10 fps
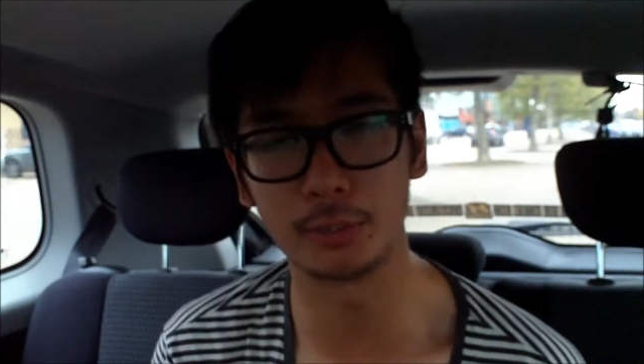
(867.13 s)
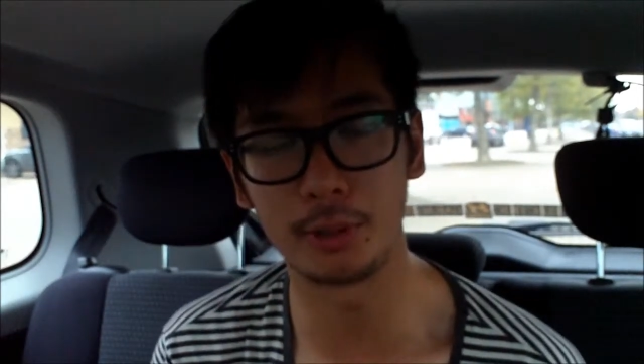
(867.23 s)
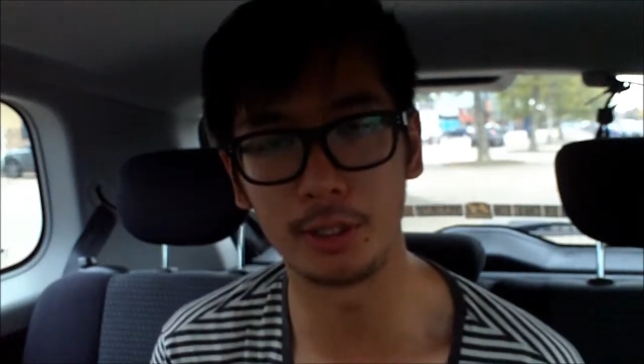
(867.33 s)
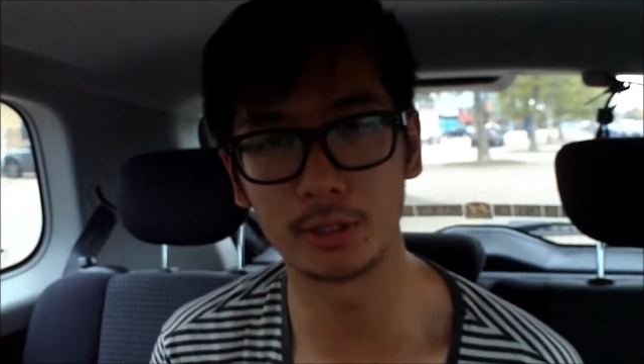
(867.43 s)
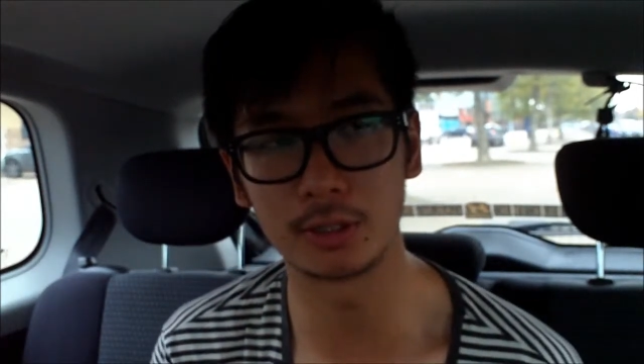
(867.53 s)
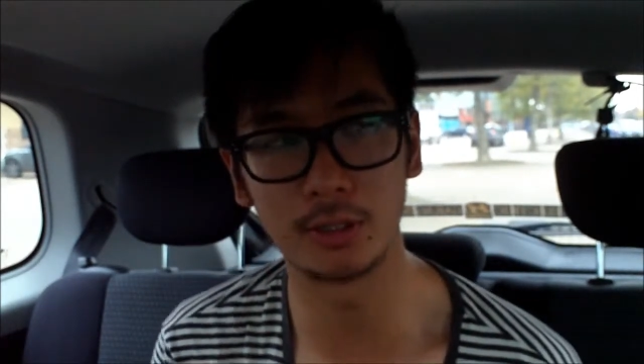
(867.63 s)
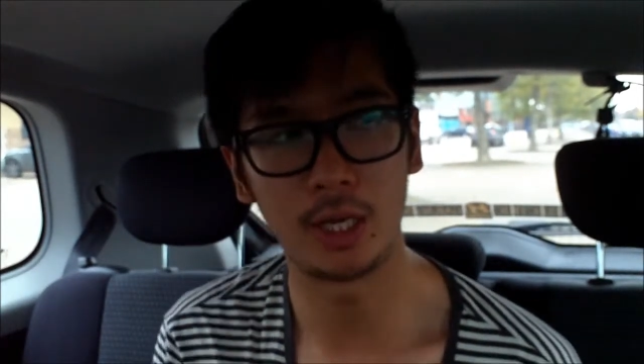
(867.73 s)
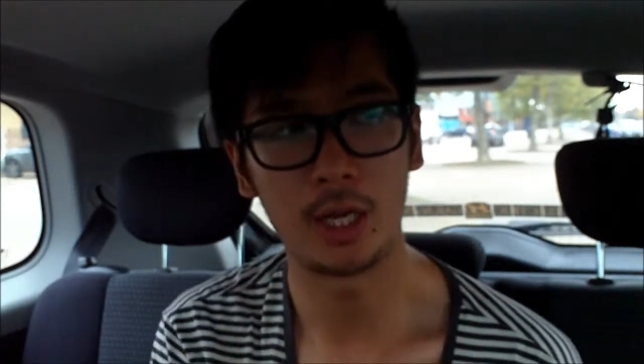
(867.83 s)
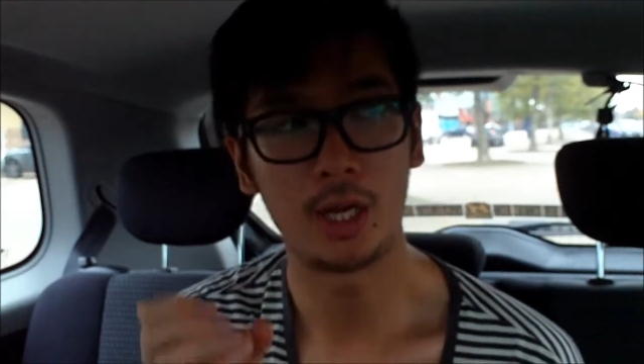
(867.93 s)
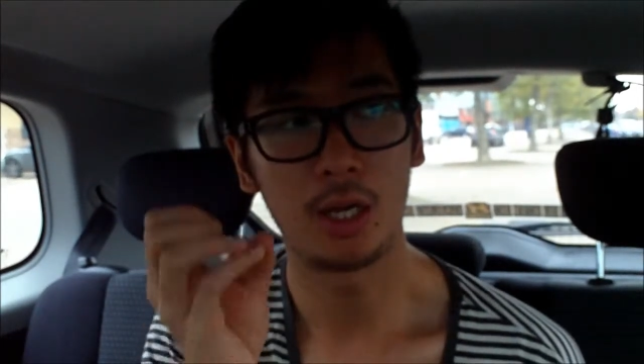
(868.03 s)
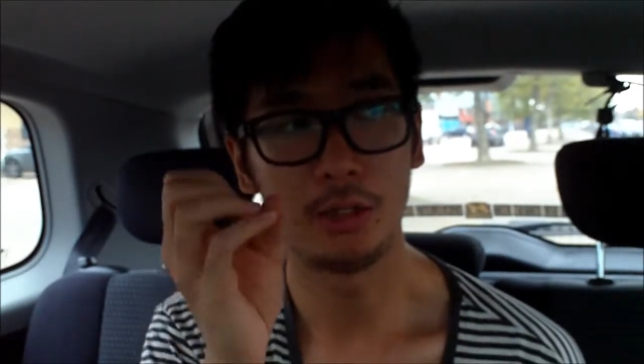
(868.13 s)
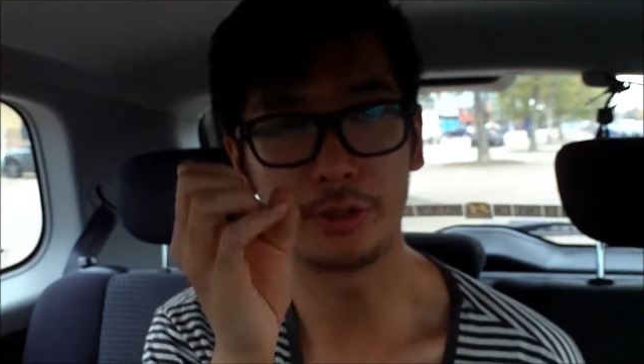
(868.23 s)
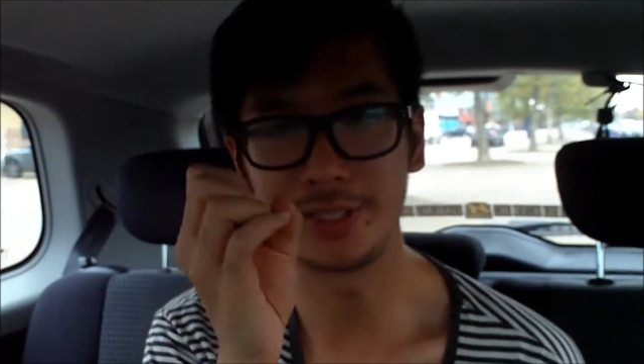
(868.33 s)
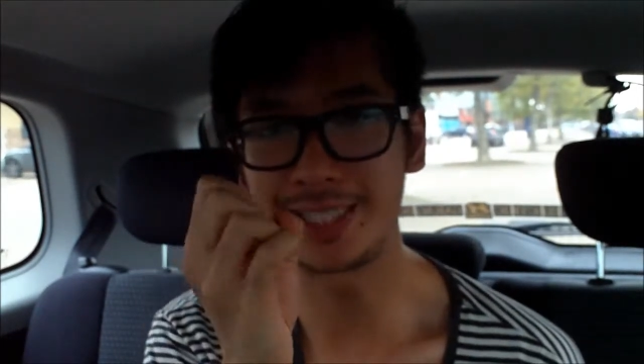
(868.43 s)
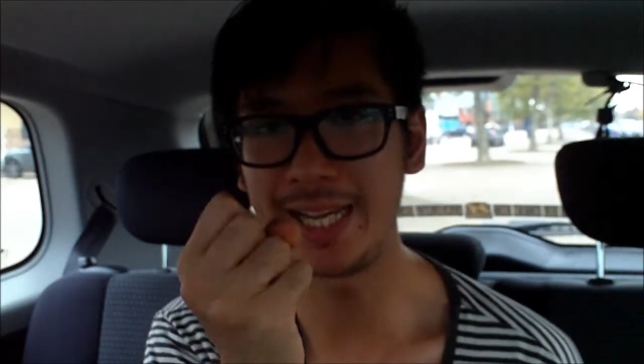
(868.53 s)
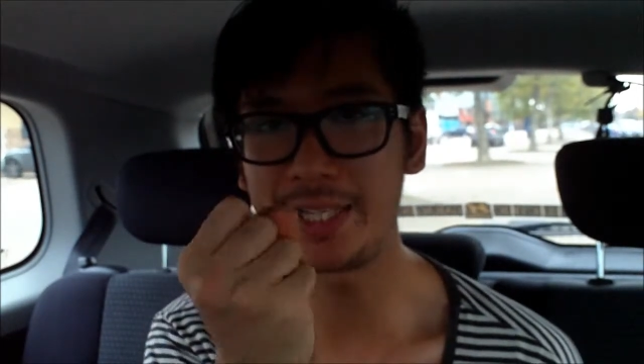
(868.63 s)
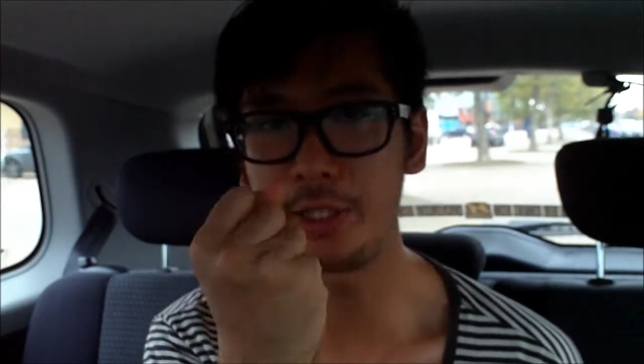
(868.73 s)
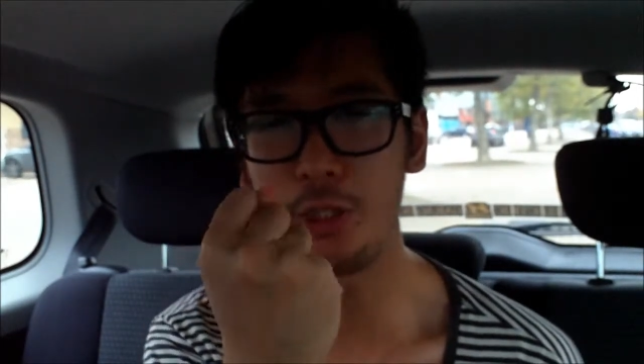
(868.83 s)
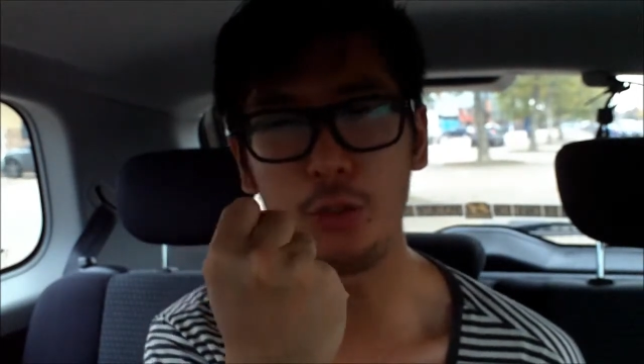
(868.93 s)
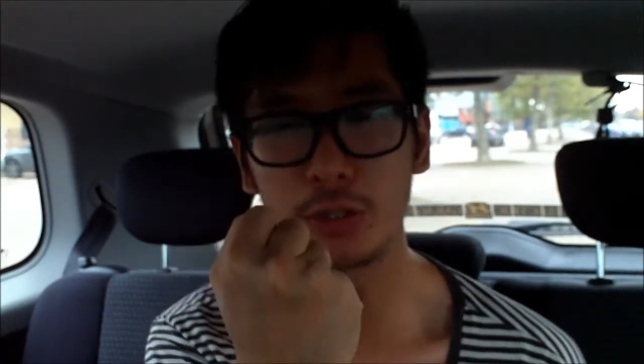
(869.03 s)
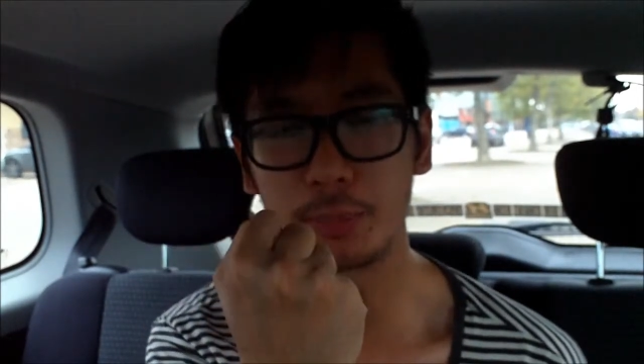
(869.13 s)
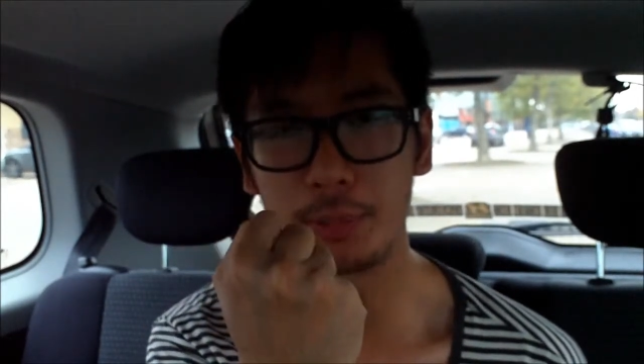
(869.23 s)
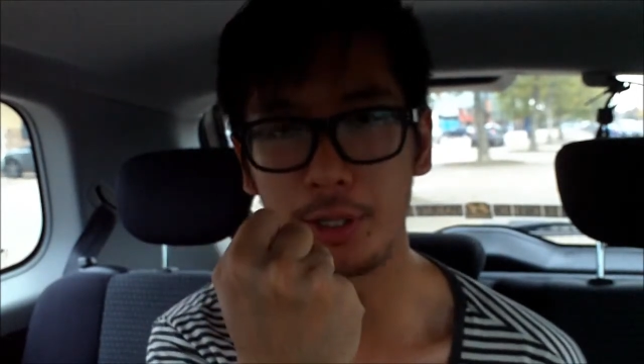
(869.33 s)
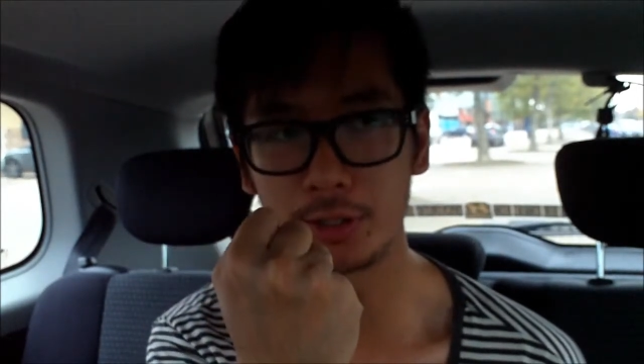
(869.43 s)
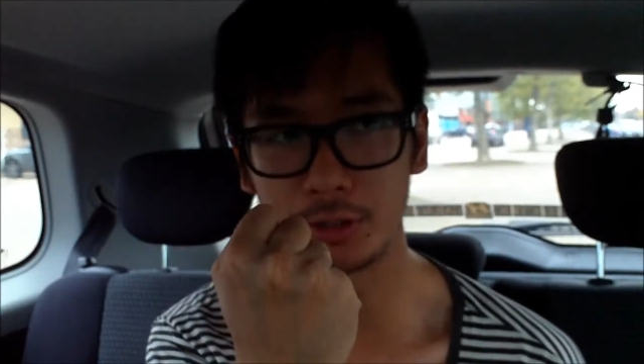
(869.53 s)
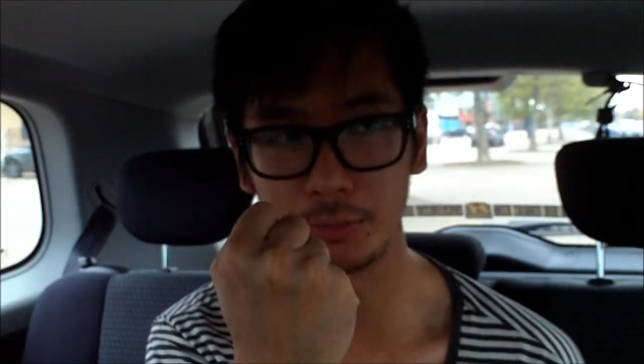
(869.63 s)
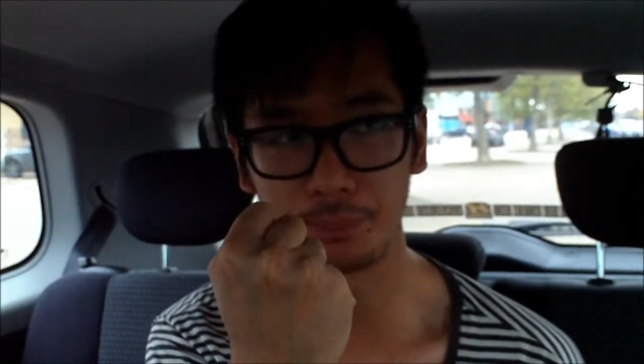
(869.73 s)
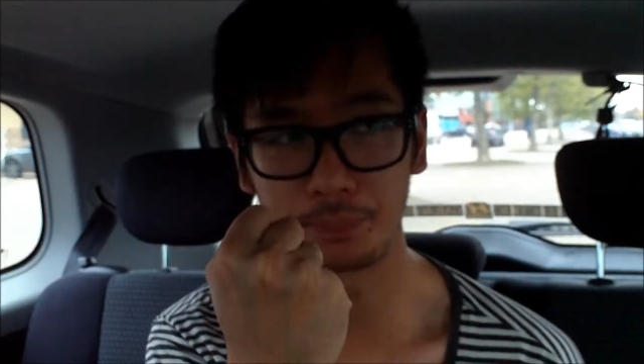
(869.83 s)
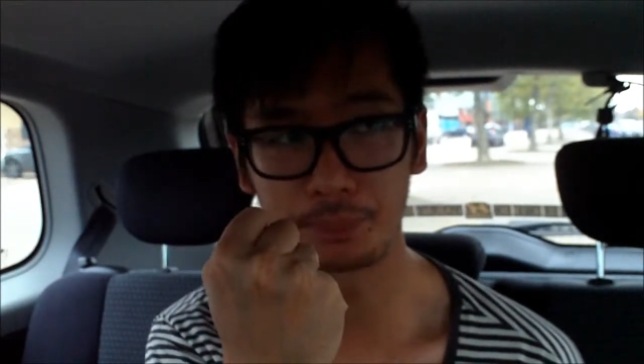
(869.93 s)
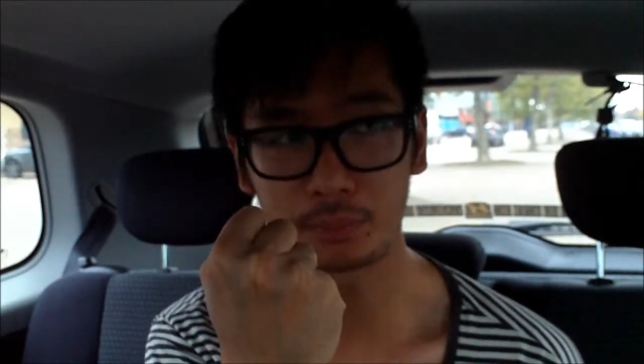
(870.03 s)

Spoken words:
as a person. You can take you as a person